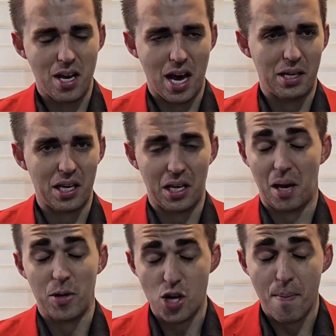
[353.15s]
and thinking,
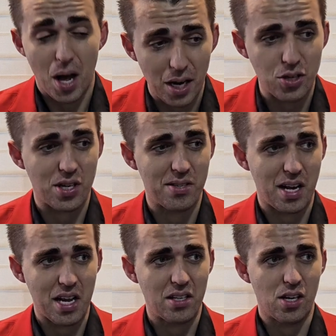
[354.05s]
I'm a gemologist,
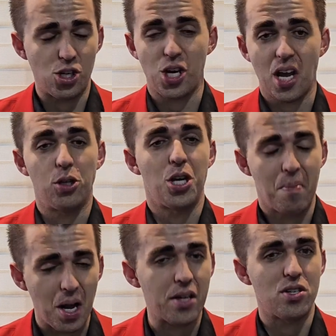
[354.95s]
I need to share
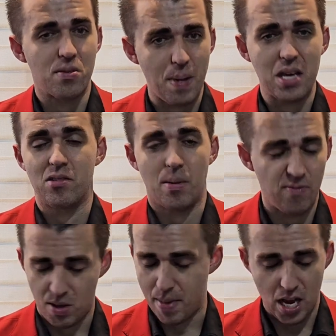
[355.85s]
gemologist-based
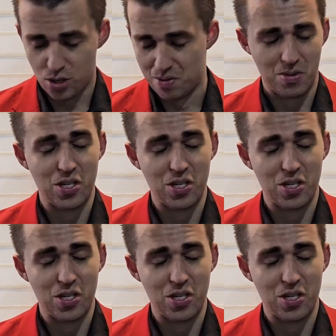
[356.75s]
information,